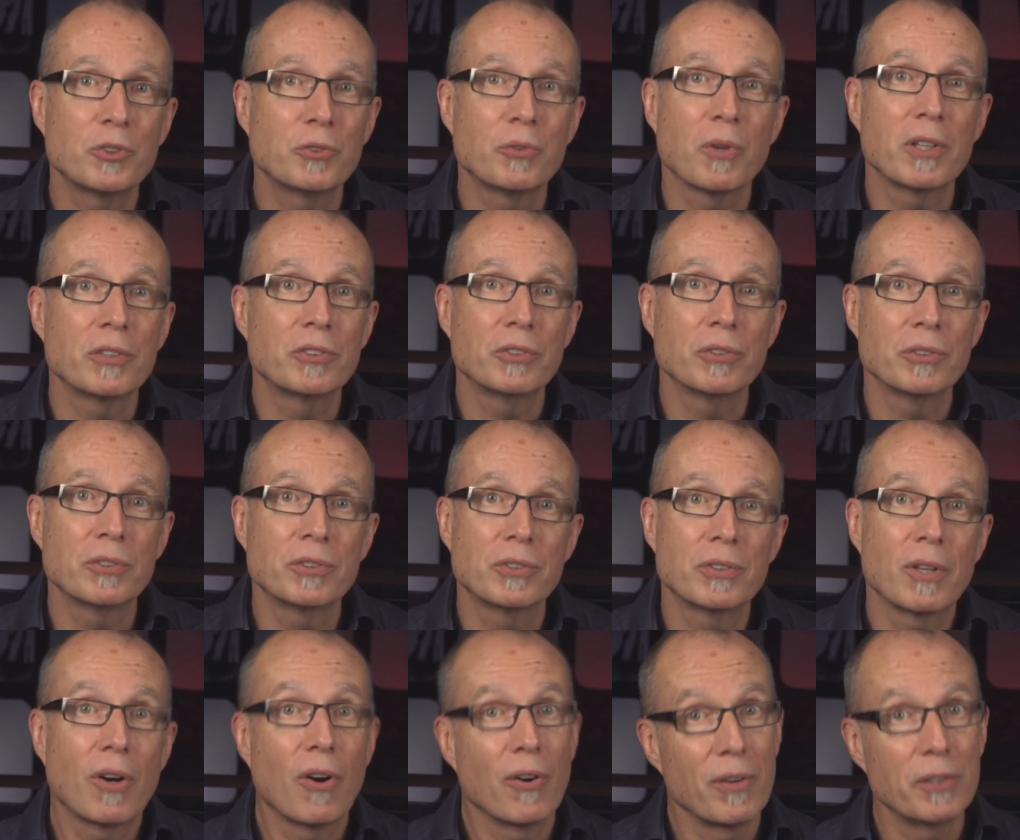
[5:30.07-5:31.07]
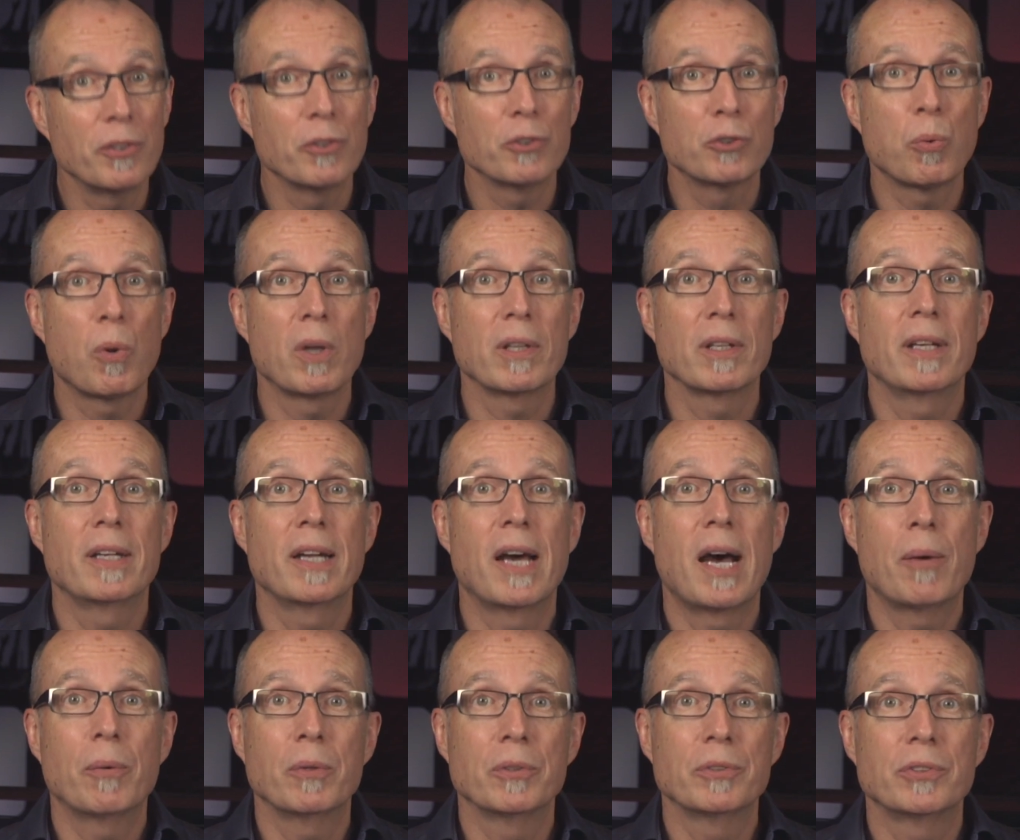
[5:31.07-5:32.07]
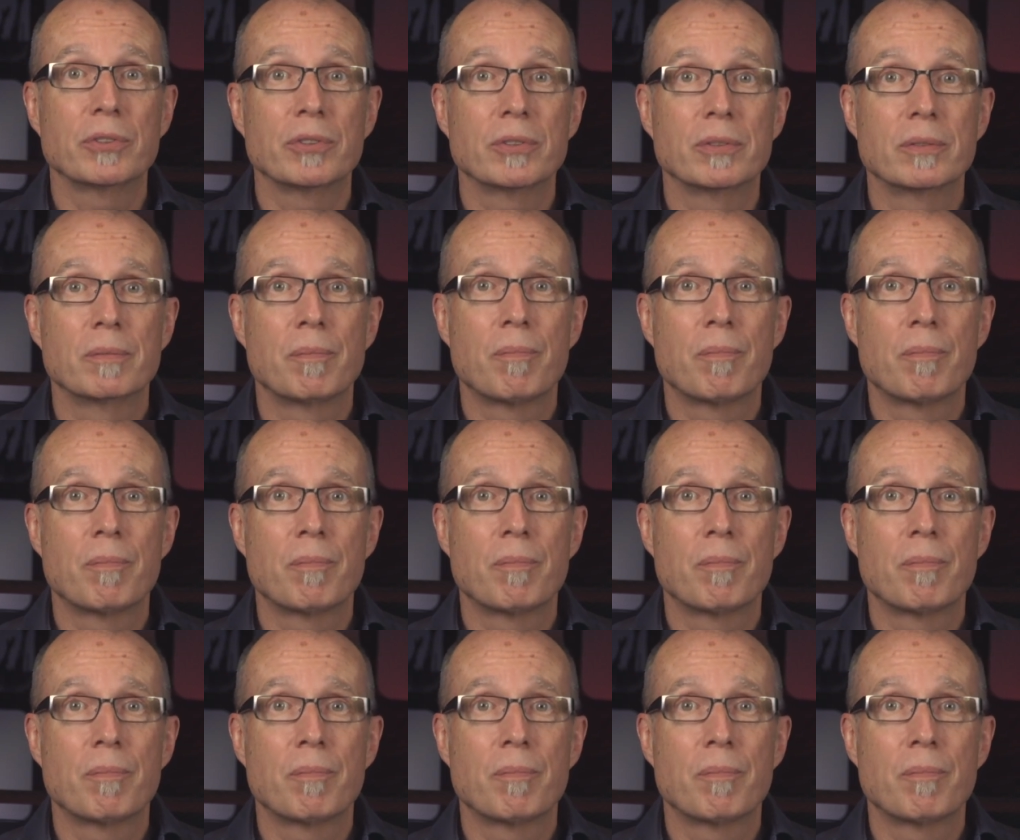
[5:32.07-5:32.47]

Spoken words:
structures are in their twilight hours.